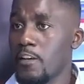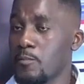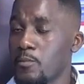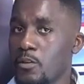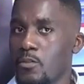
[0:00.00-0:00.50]

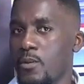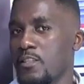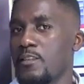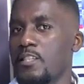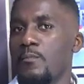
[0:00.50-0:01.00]
Facebook.
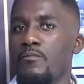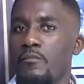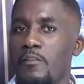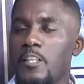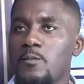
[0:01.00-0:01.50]
Once I
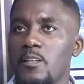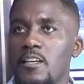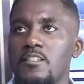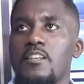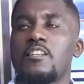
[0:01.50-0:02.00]
jumped on Facebook,
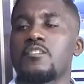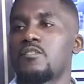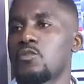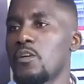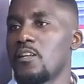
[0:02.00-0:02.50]
then I said
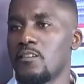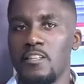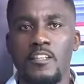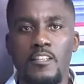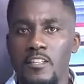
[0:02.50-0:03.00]
there's a Twitter,
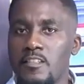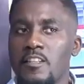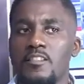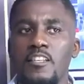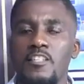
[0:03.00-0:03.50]

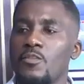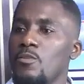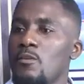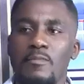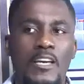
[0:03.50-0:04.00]
there's an
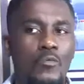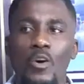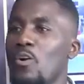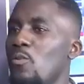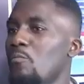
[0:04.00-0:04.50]
Instagram. I'm like,
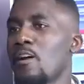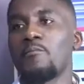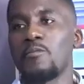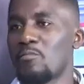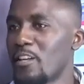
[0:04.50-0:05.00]
whoa,
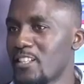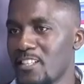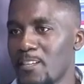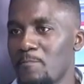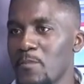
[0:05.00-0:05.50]
pump your
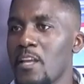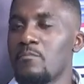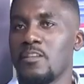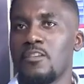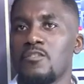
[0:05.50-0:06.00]
brakes.
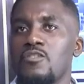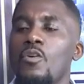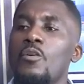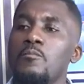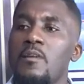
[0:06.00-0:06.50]
Because
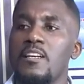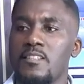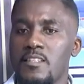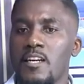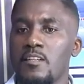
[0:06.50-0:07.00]
knowing
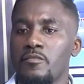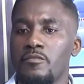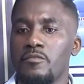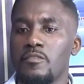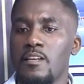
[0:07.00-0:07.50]

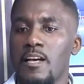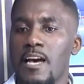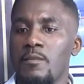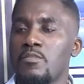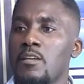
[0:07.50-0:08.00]
myself,
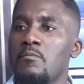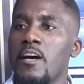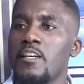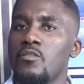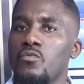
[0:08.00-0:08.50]
I'm
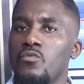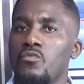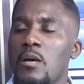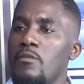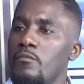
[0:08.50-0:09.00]

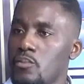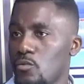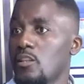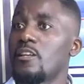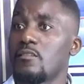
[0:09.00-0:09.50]
a
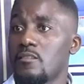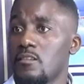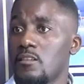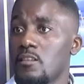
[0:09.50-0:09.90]
visual learner.